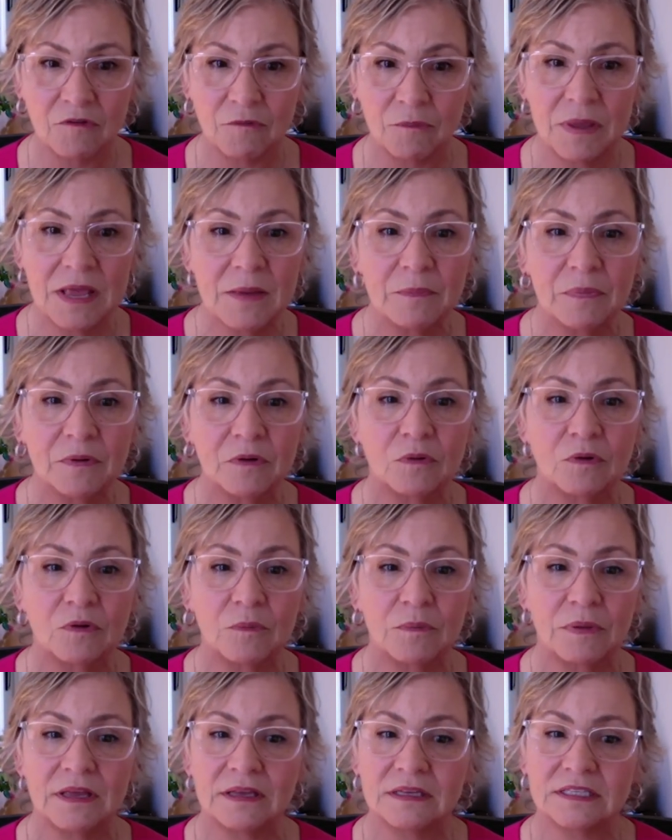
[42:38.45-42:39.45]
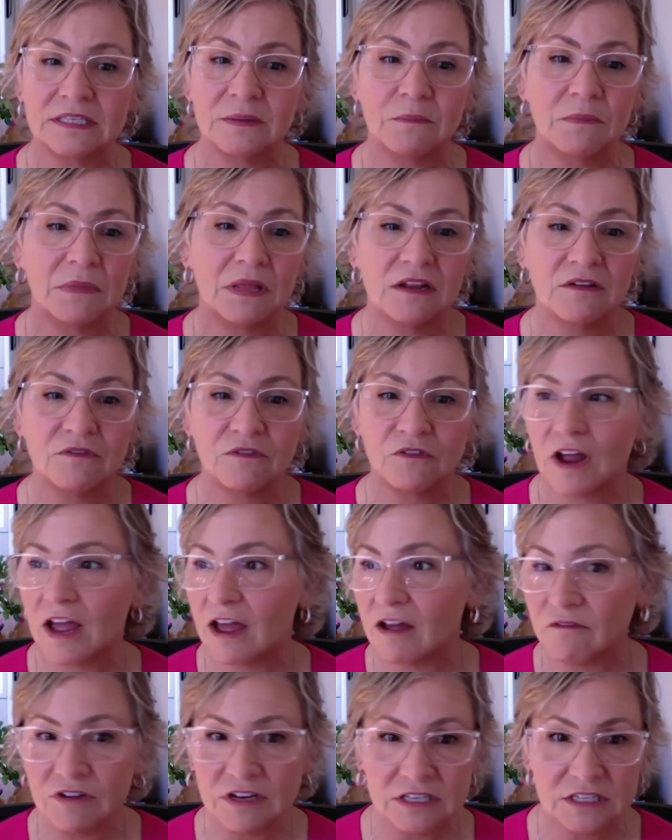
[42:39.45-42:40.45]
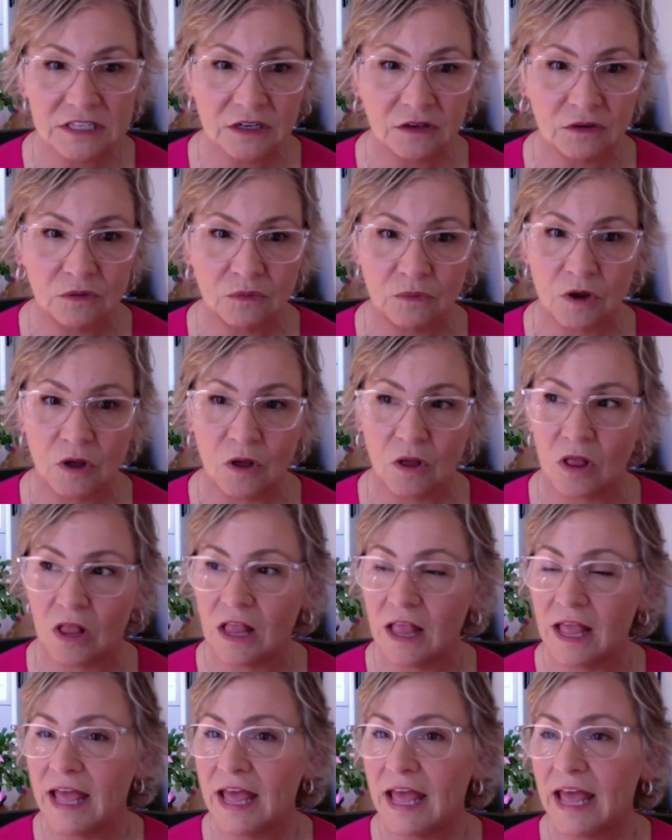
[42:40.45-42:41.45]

of people who are being submitted for every single role